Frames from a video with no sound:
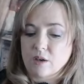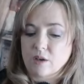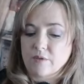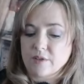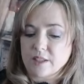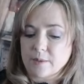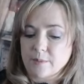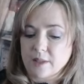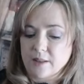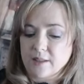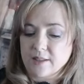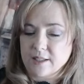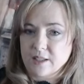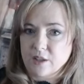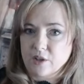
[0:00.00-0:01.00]
of something
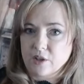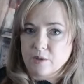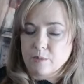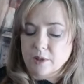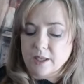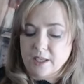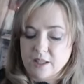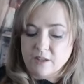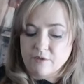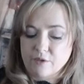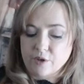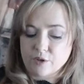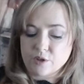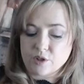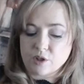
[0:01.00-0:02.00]
that didn't go to plan the
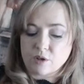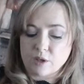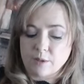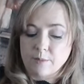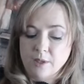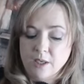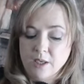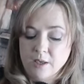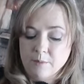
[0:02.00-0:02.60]
first time,